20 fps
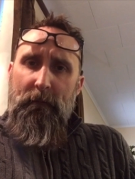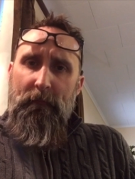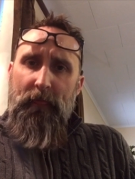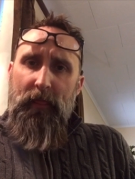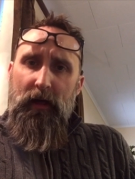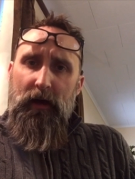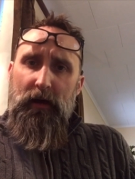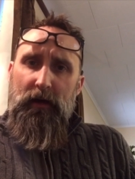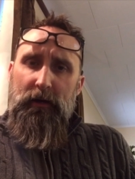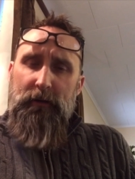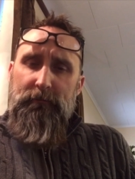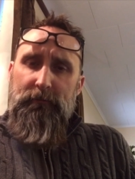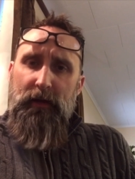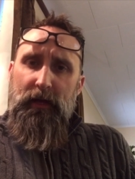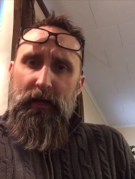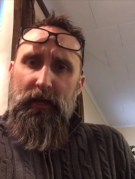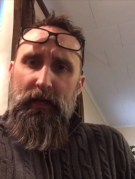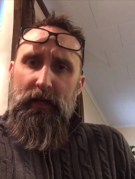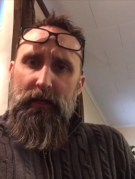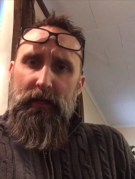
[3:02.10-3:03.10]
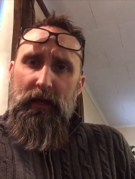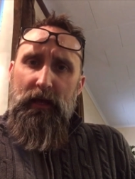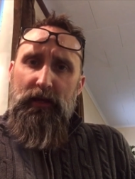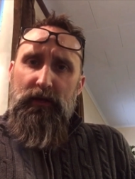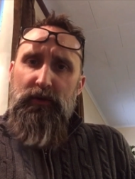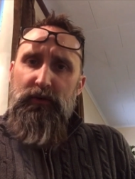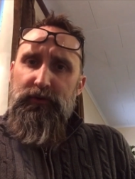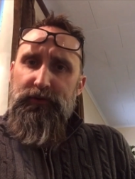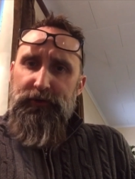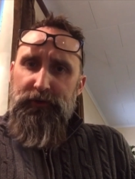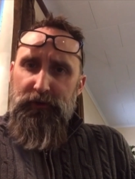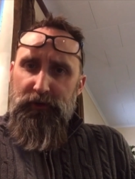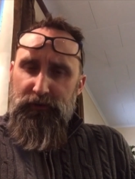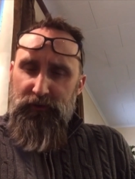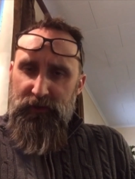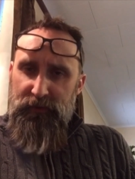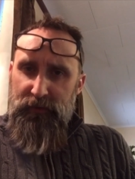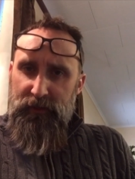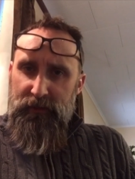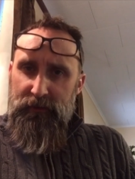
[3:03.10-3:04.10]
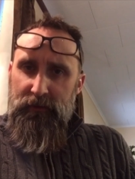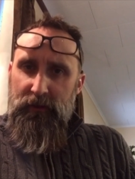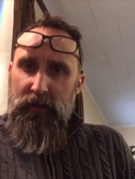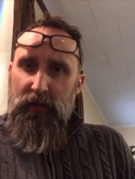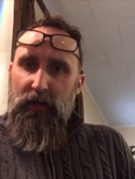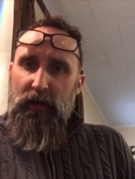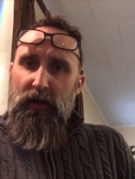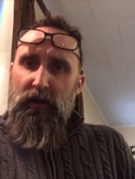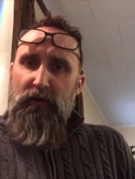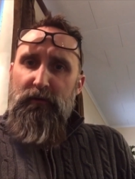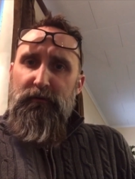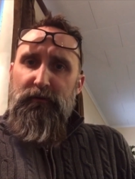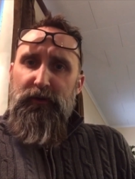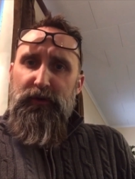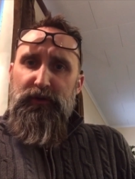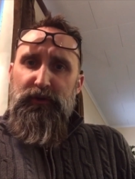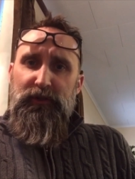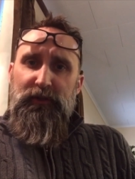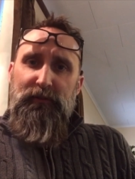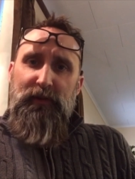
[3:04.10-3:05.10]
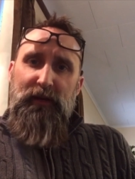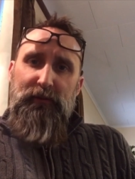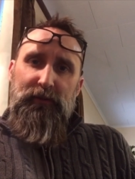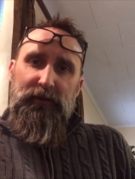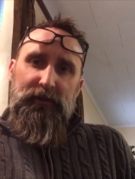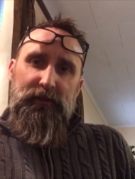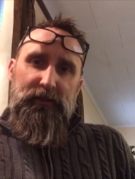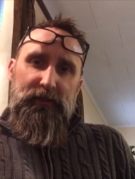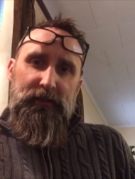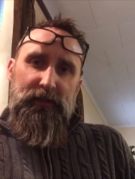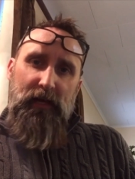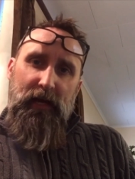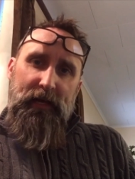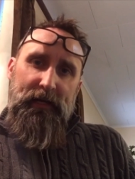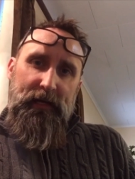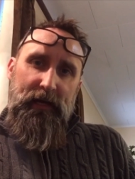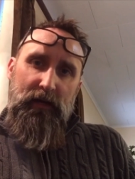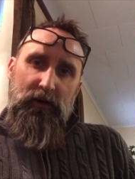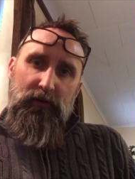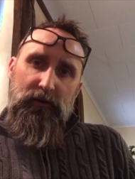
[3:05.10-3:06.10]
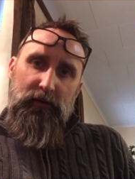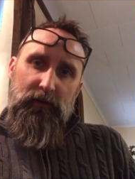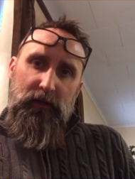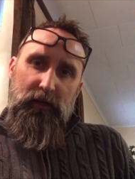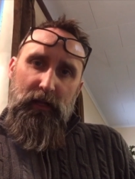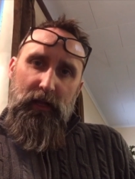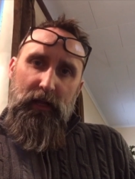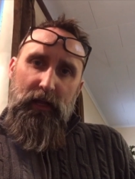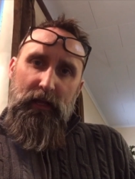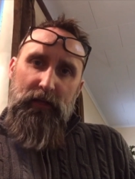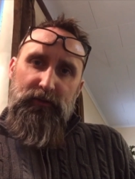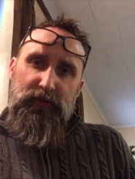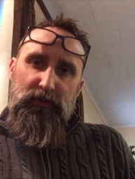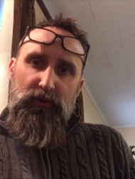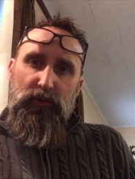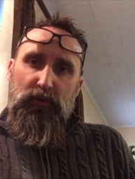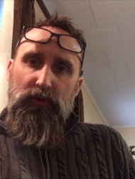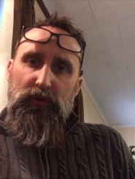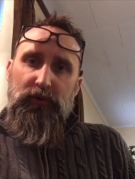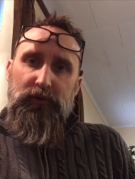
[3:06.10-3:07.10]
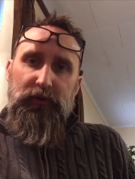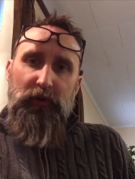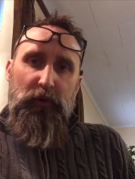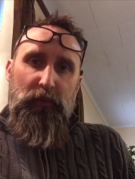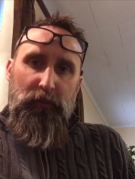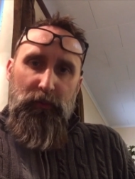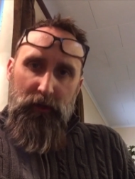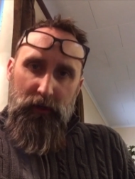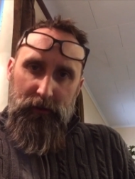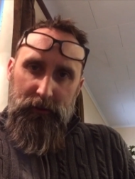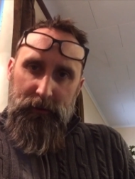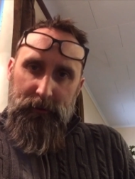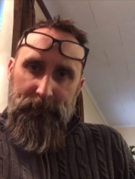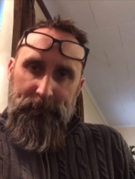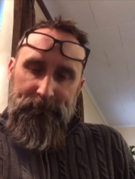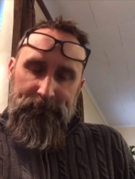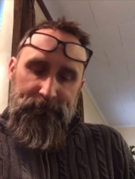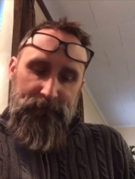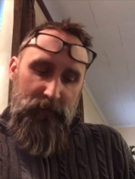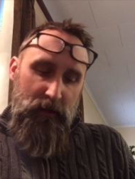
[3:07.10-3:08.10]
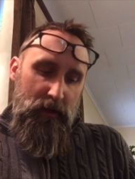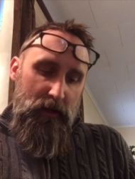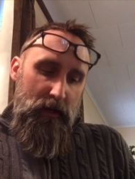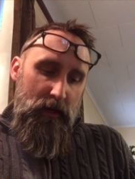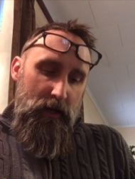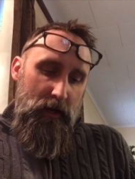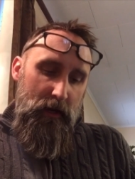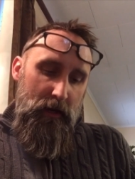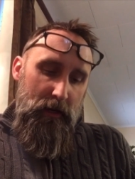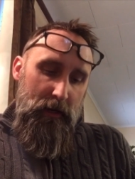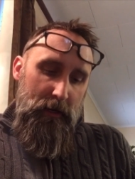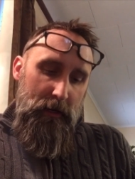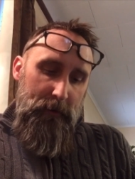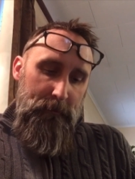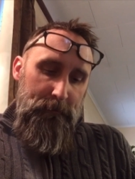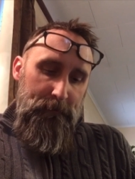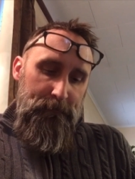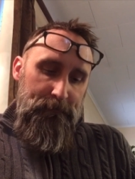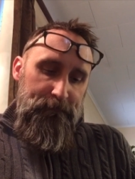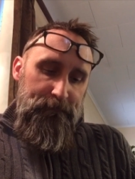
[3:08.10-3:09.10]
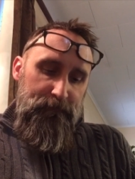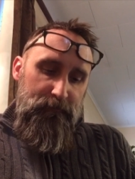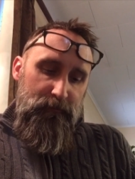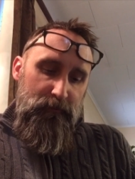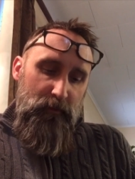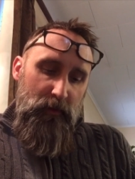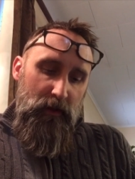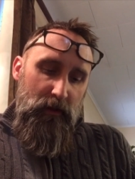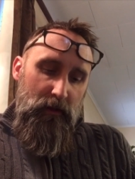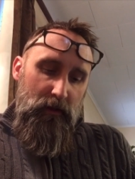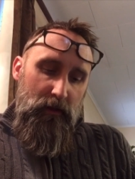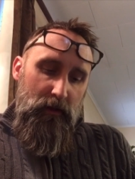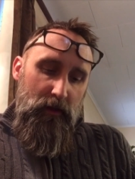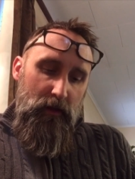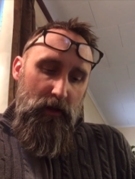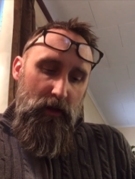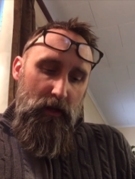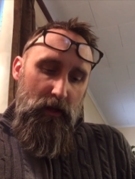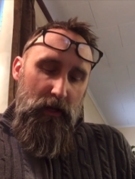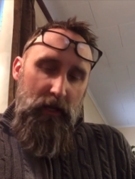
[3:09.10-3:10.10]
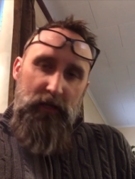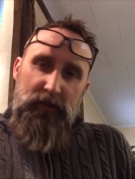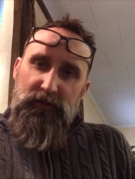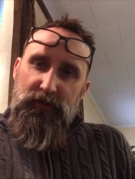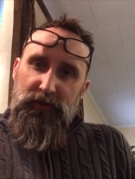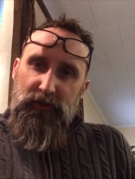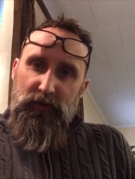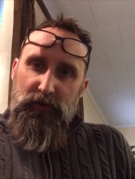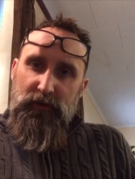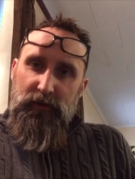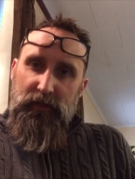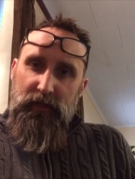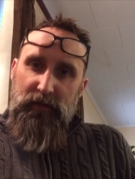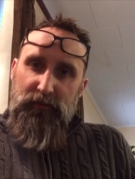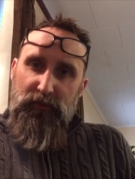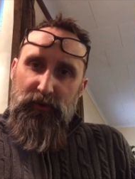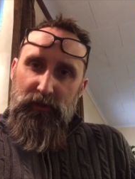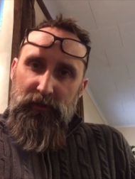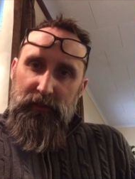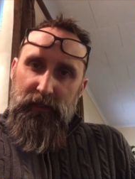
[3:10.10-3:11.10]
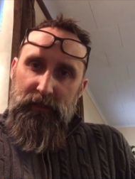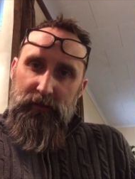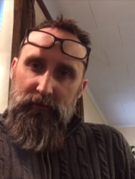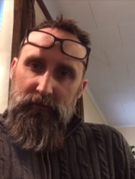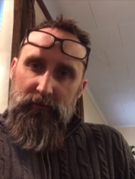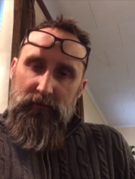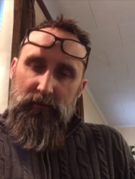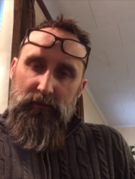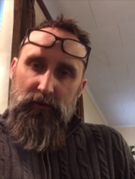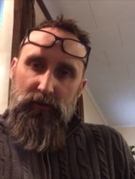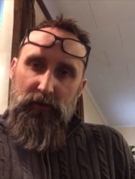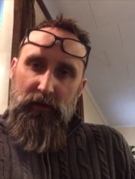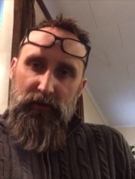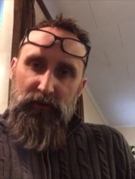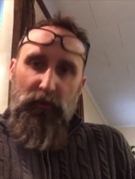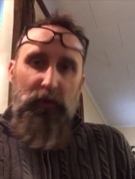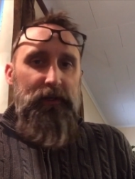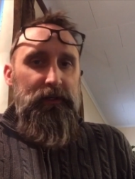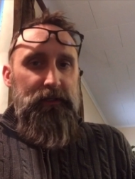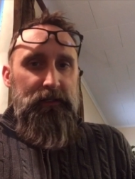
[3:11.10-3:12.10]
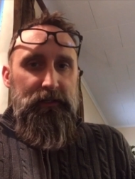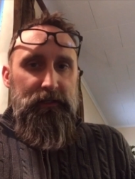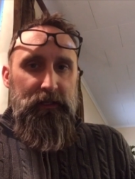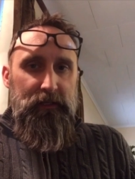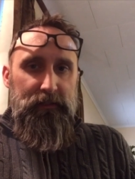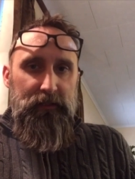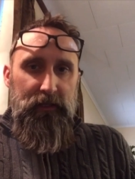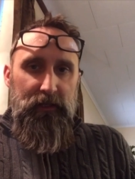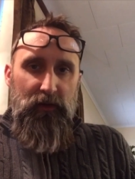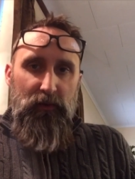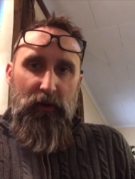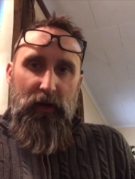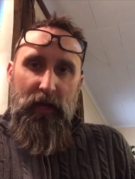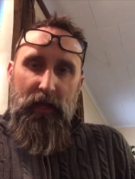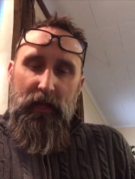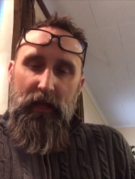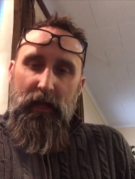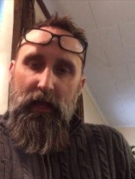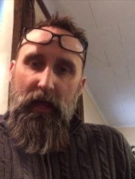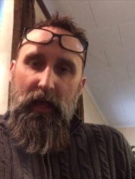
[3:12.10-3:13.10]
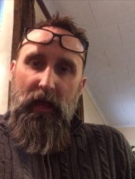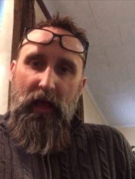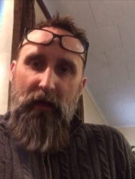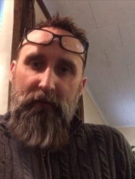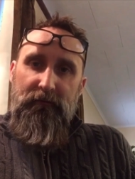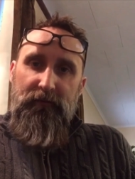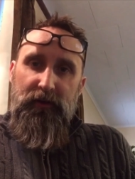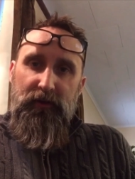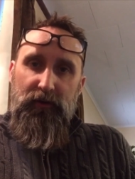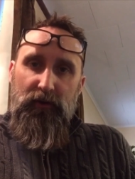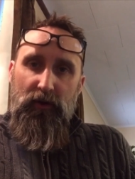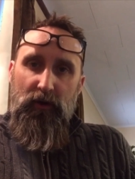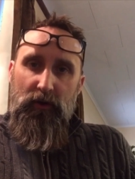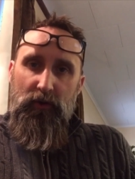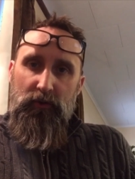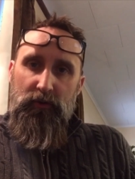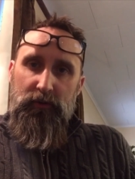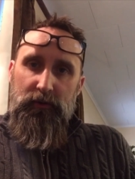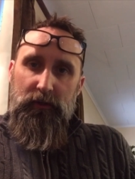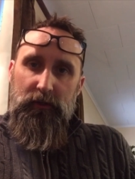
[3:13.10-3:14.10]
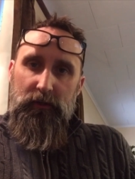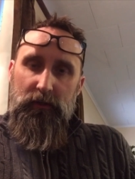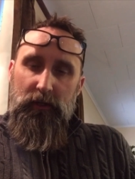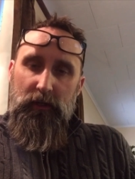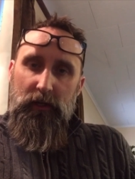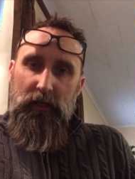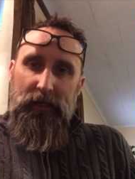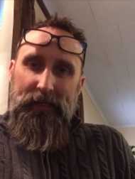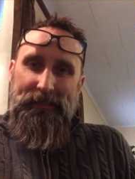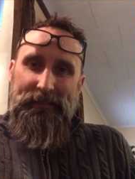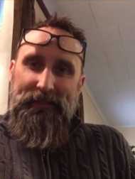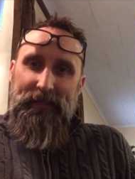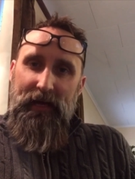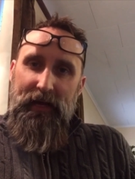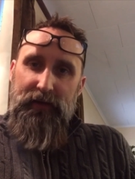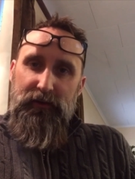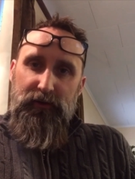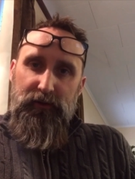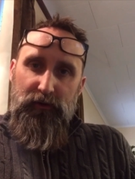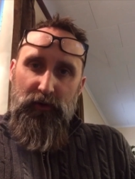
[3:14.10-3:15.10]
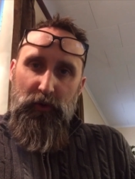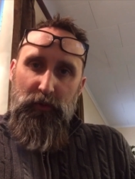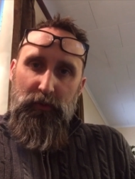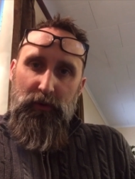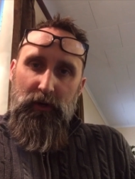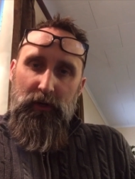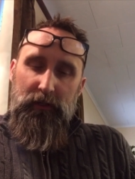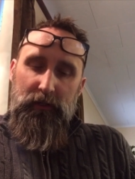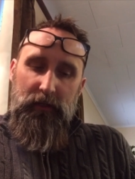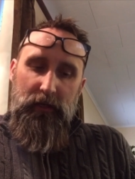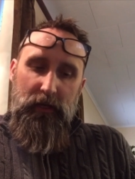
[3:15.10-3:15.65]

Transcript: um, a, a user agreement for you to be able to sign out a school Chromebook. Um, each student in Berlin, grades 1 to 6 anyway, have their own assigned Chromebook.